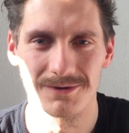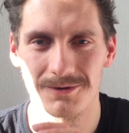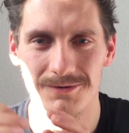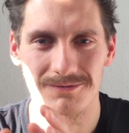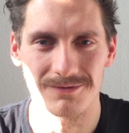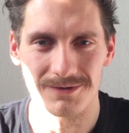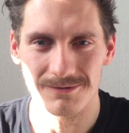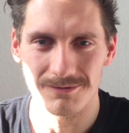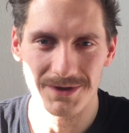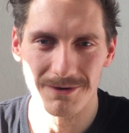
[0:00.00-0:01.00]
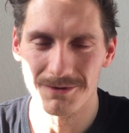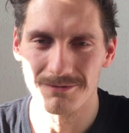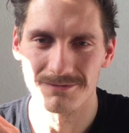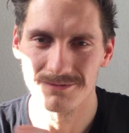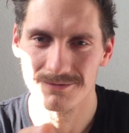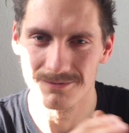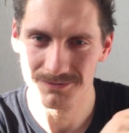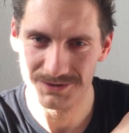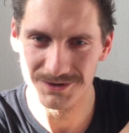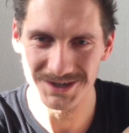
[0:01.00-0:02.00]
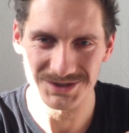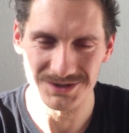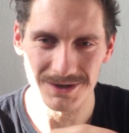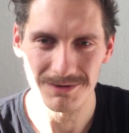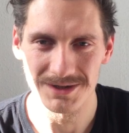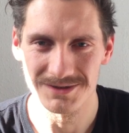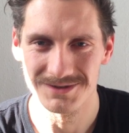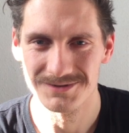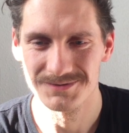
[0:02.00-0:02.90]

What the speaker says: or whatever direction I want.